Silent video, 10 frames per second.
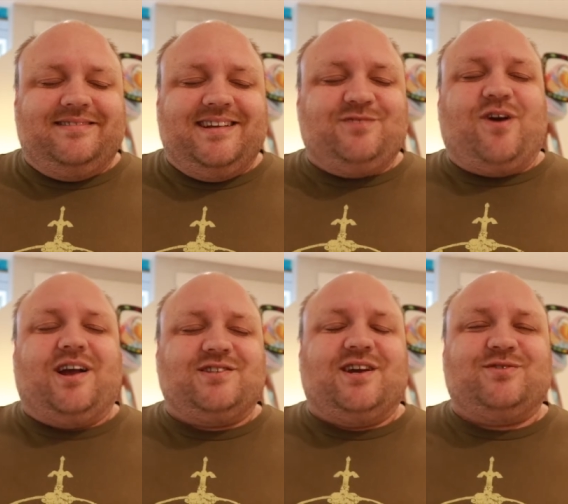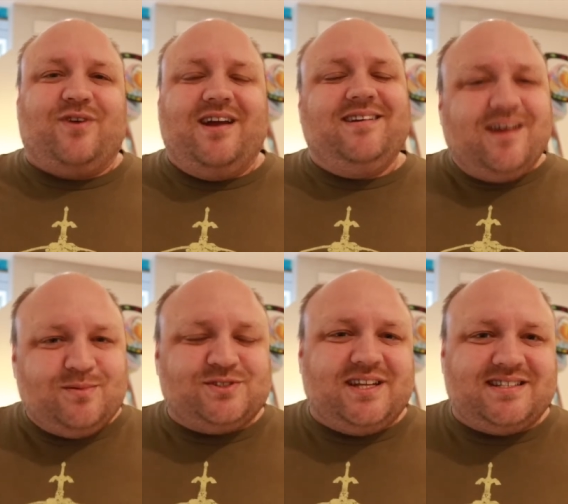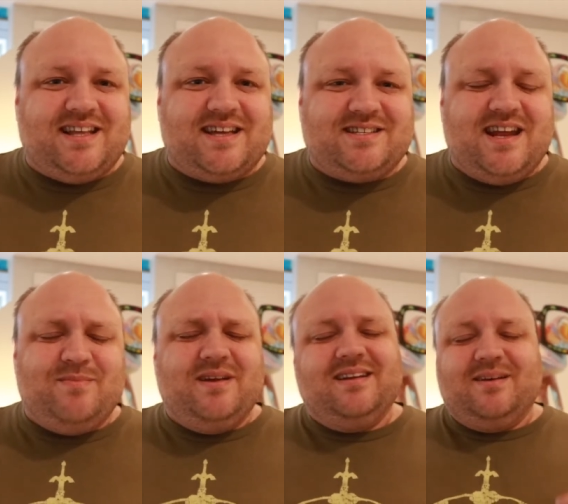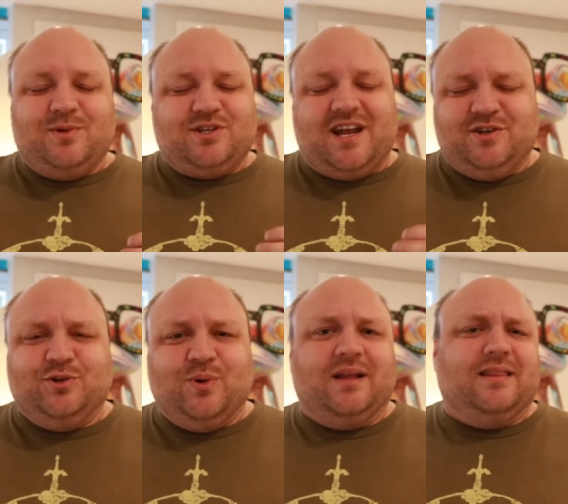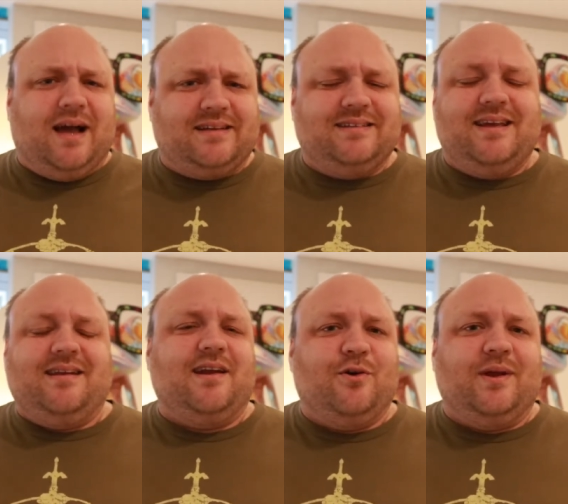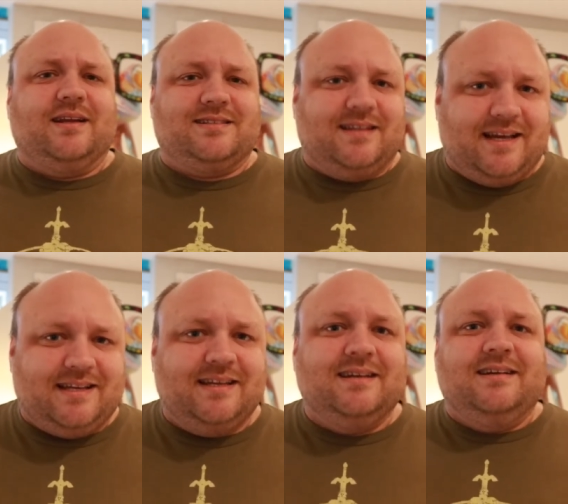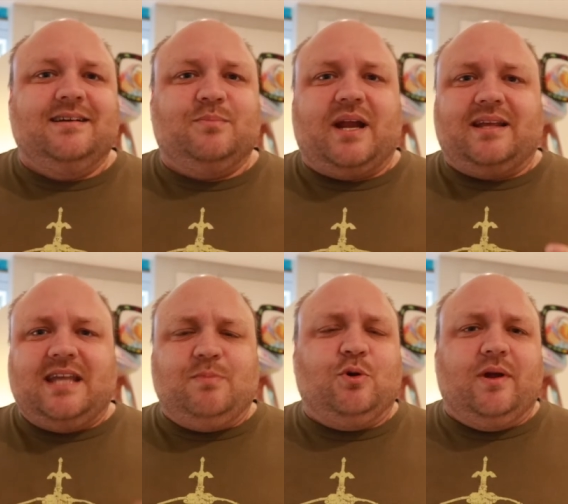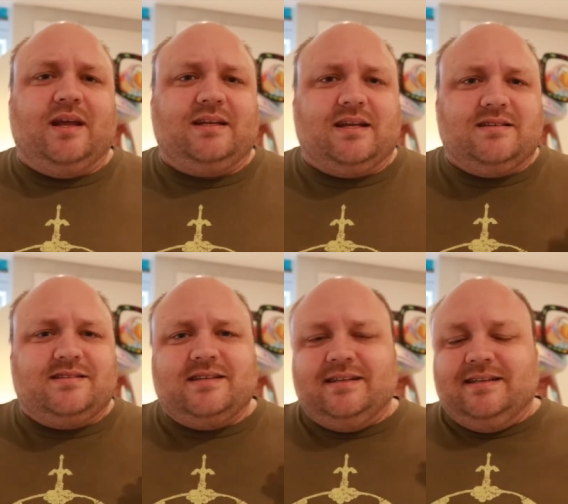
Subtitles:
It's Rocket Sauce Ryan. I almost said his last name, which I do a lot, and I know he doesn't like, but I keep doing it because,